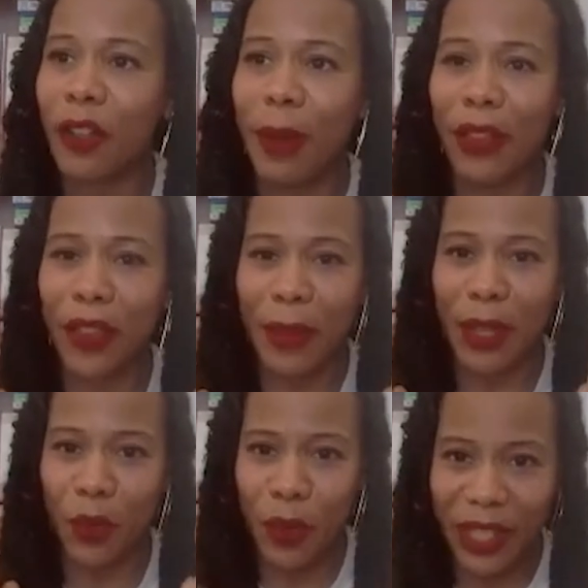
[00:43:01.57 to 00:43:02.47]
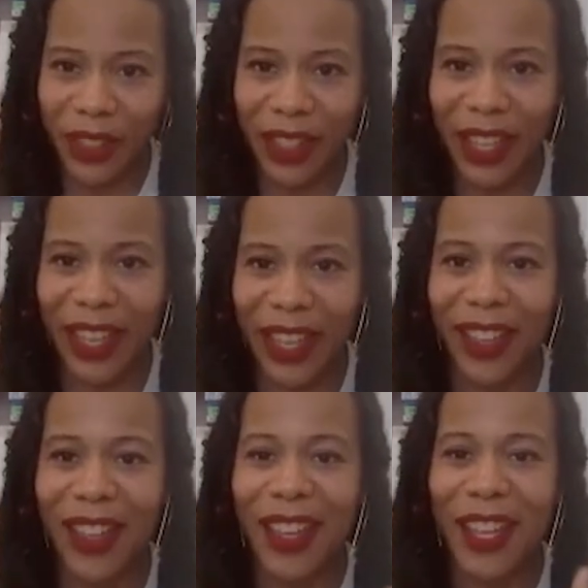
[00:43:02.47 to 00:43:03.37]
about them in
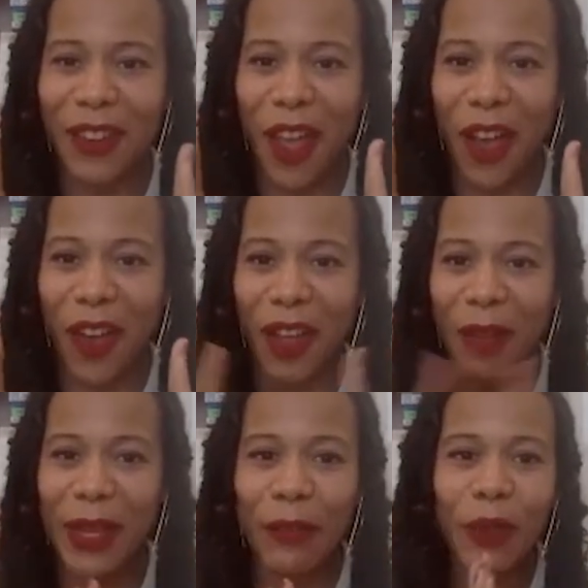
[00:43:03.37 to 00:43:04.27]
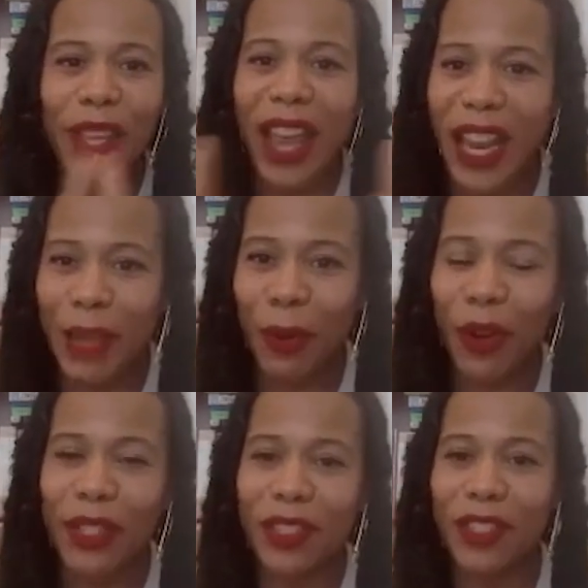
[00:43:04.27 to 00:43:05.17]
really, if you get any
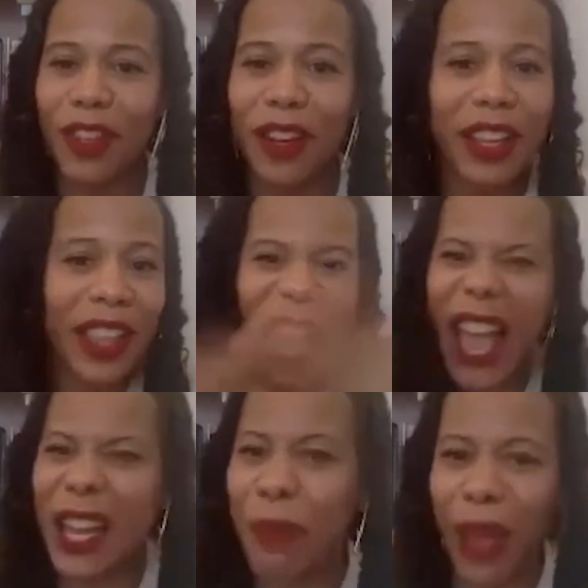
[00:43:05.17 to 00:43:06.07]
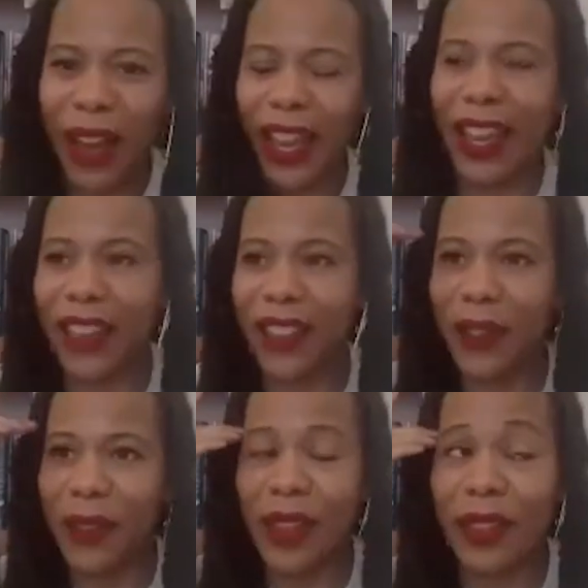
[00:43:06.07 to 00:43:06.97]
person like anybody,
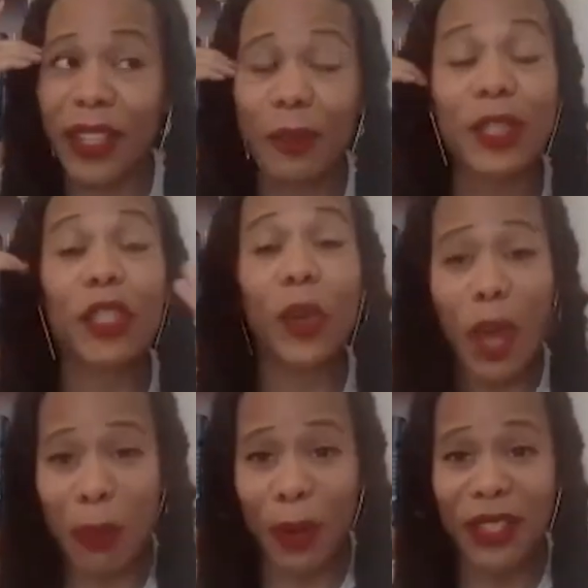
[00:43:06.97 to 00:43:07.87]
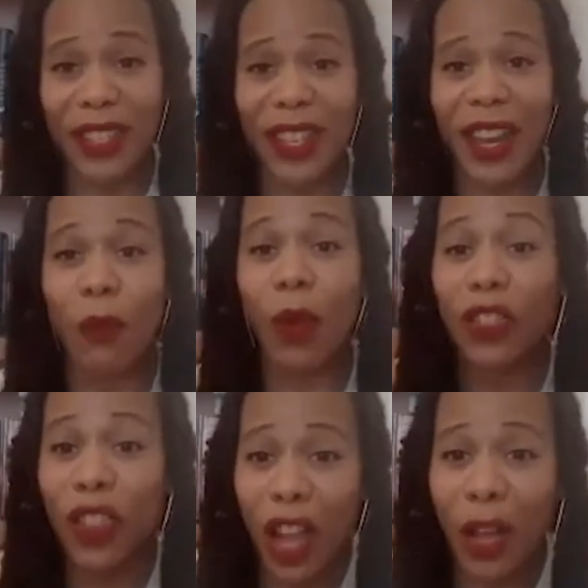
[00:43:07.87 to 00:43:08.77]
especially a white person, and
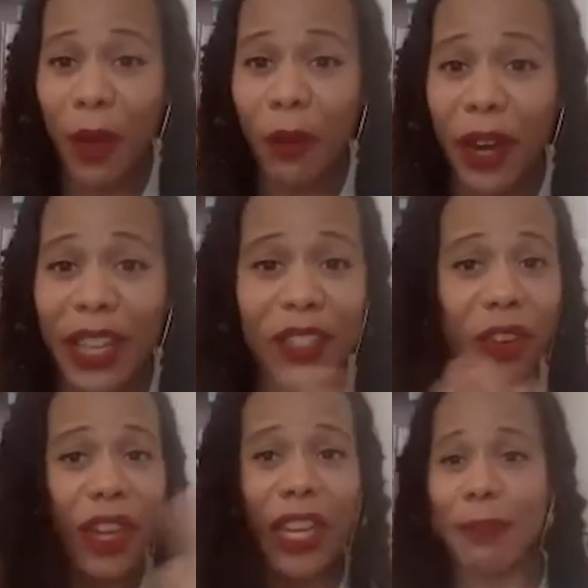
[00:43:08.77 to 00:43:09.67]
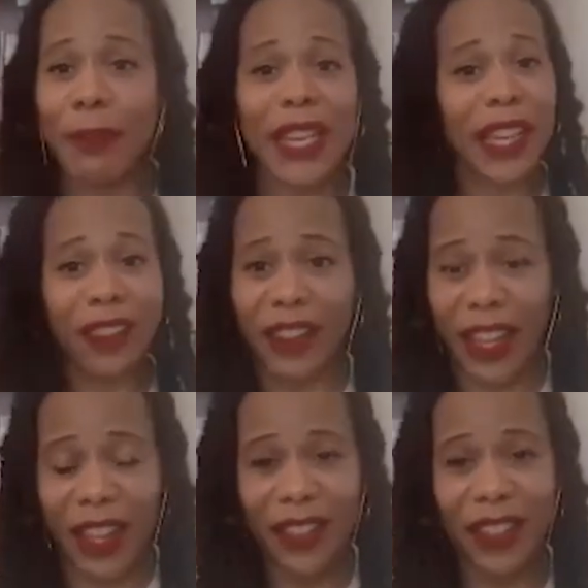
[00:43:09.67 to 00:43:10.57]
want to talk about race, they're
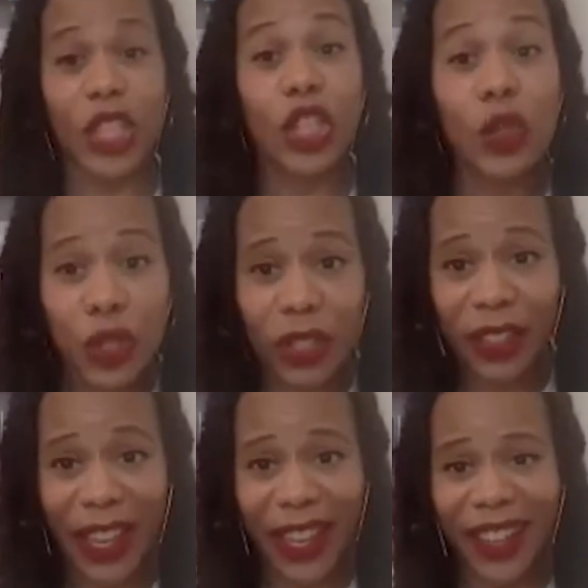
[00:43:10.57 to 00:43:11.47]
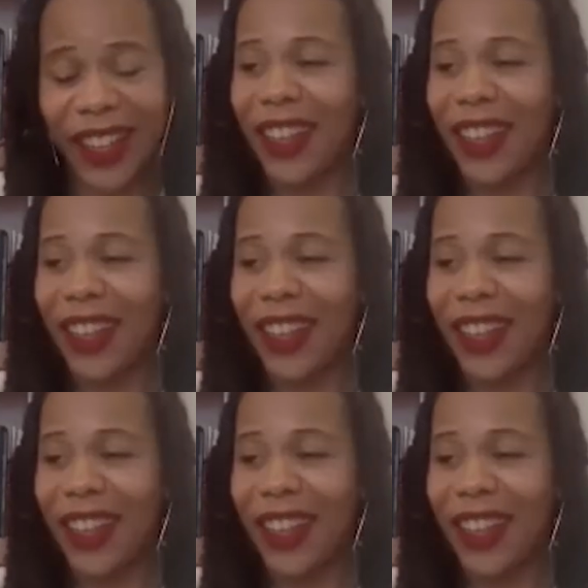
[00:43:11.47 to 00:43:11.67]
immediately, usually,